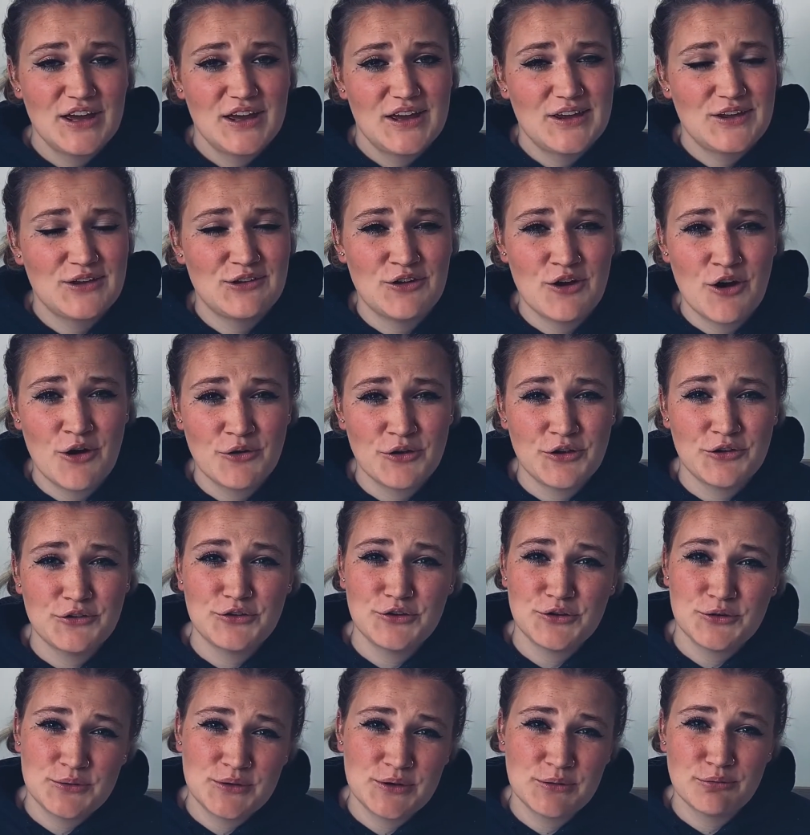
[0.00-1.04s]
you know, your
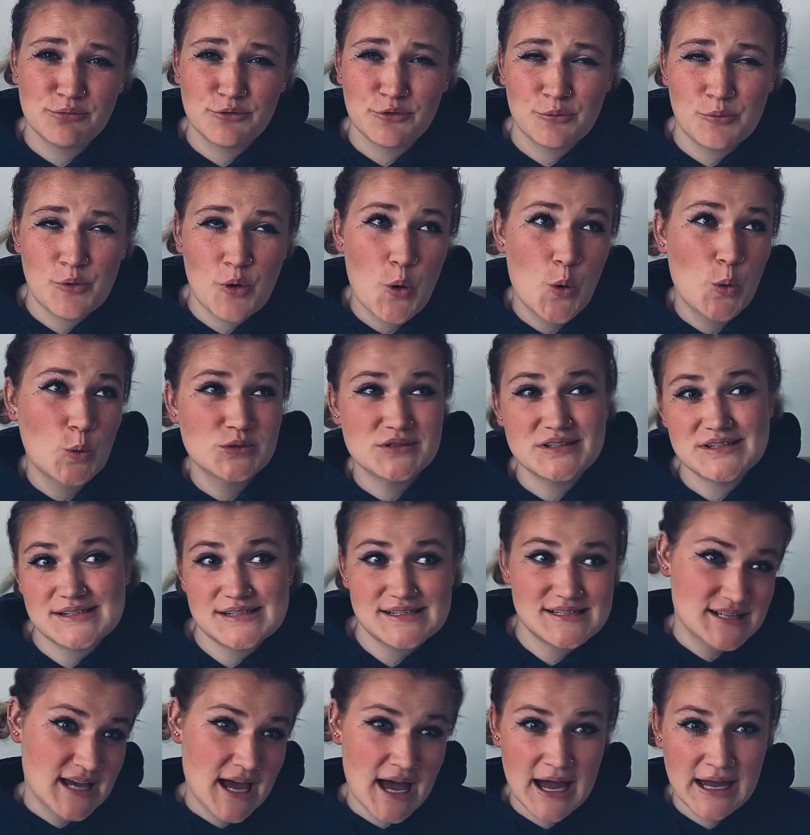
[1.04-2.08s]
uni room all
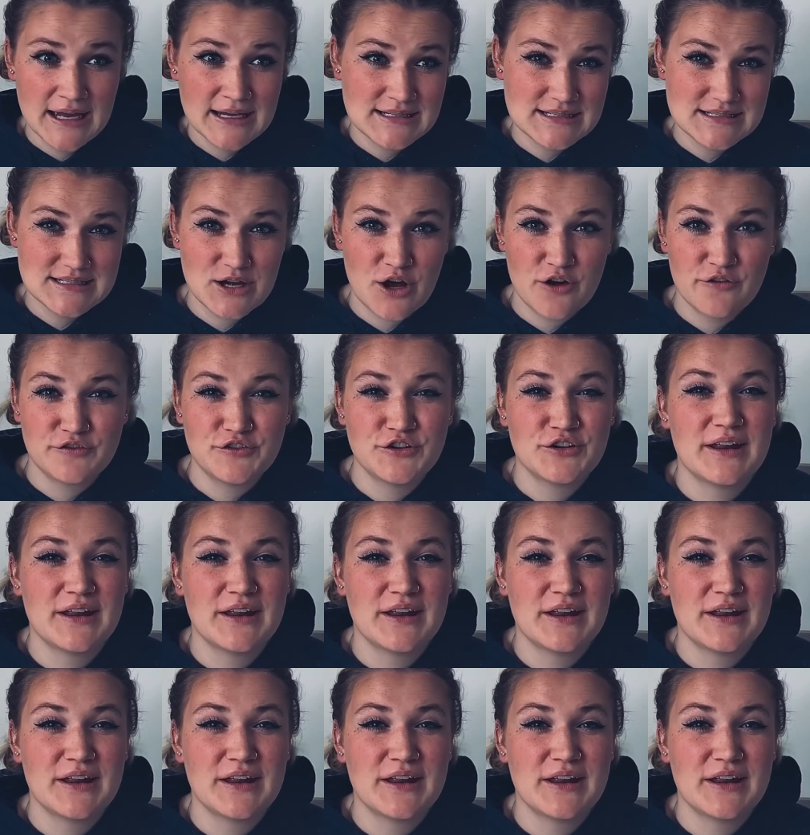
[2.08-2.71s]
designed after